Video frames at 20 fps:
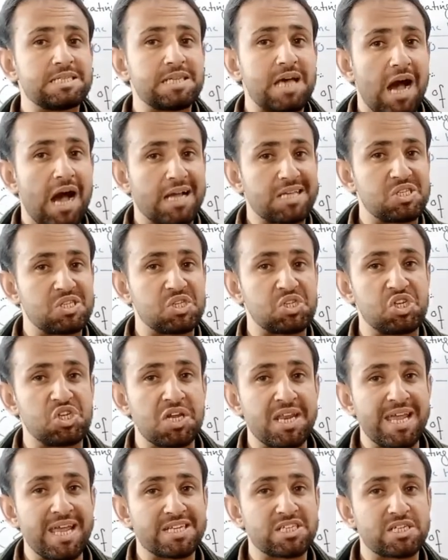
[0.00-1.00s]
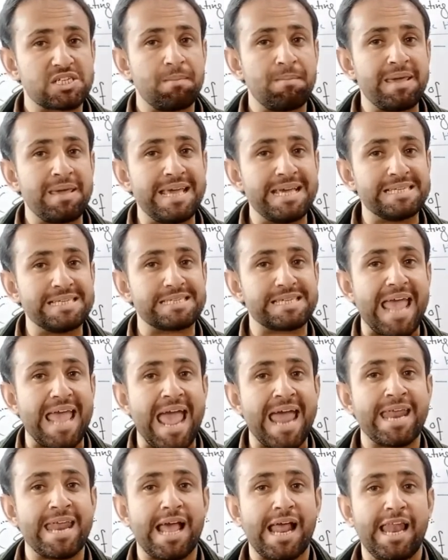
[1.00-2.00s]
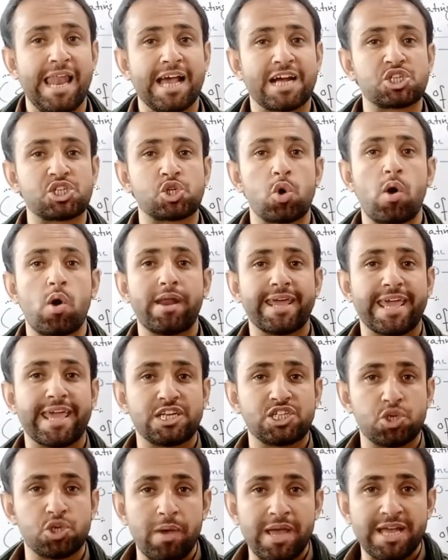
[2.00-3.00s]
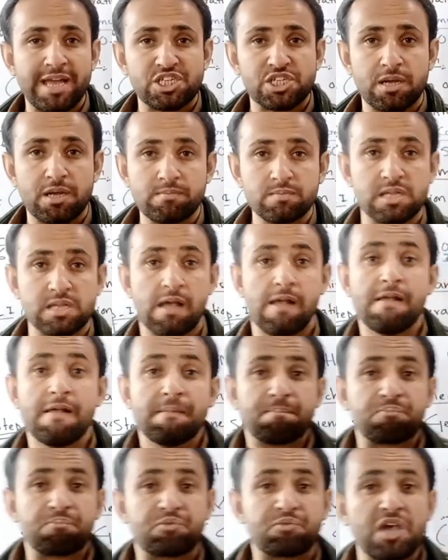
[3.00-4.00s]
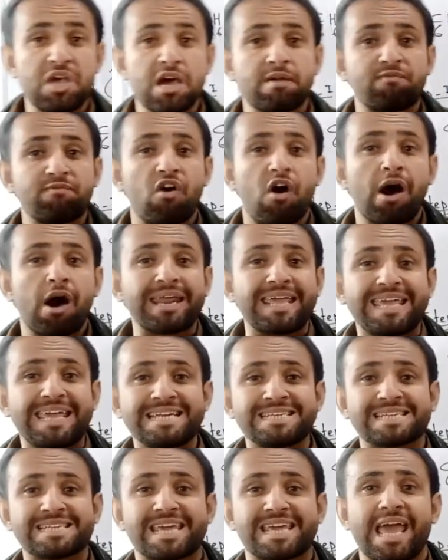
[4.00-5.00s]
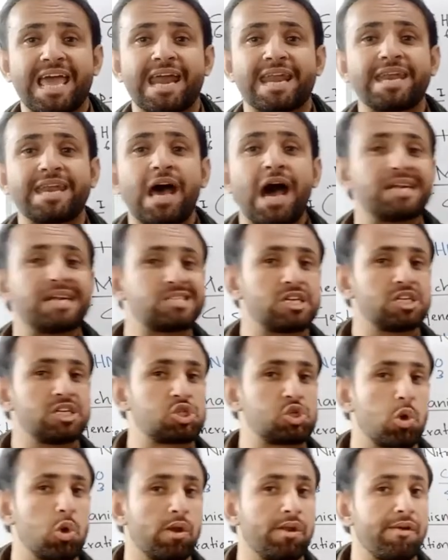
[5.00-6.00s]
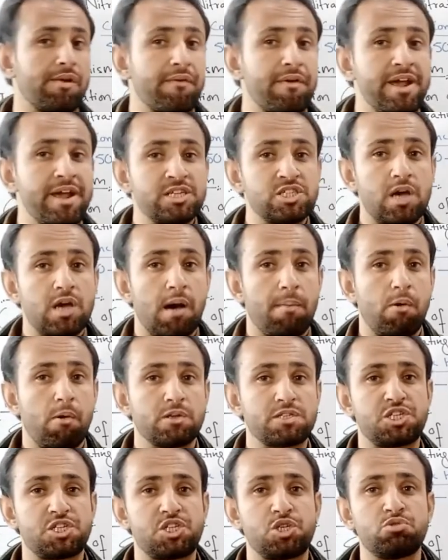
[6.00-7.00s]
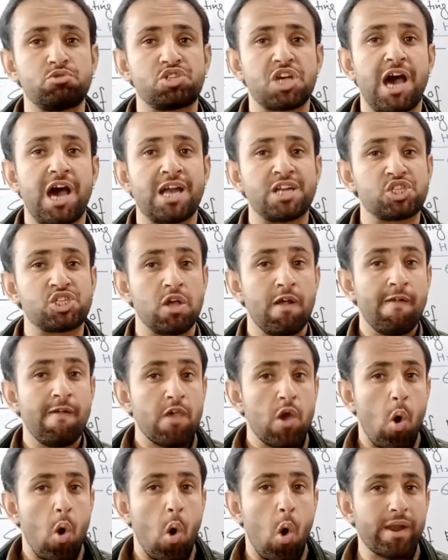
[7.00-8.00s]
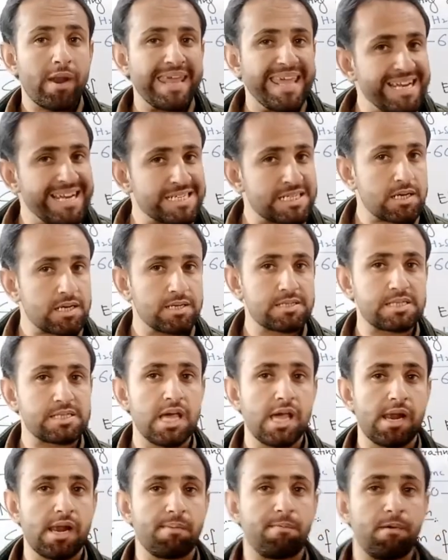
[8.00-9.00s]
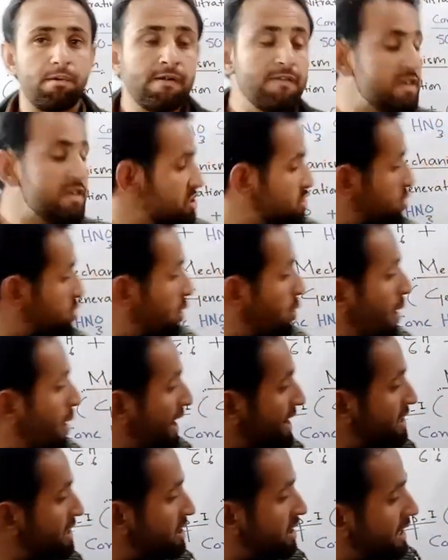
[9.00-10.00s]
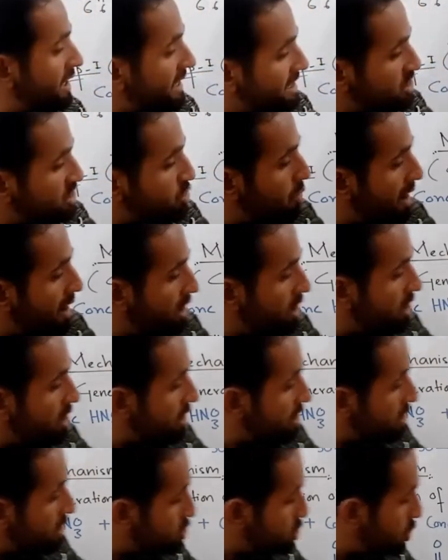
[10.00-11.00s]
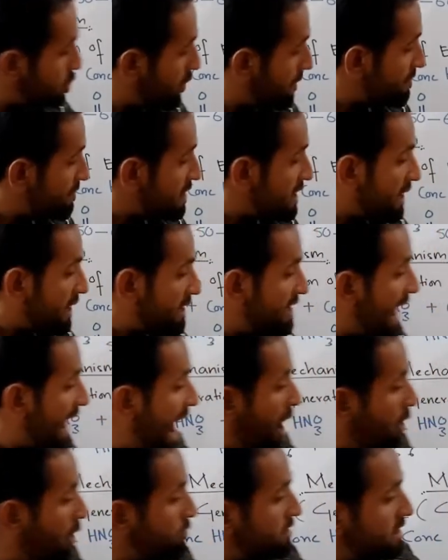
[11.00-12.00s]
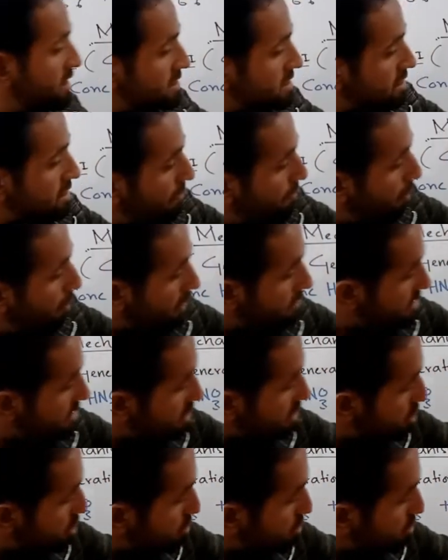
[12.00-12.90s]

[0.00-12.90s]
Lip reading: oxygen atom is an electronegative atom, therefore it cannot tolerate a positive charge on itself. So what it will do? Now this positive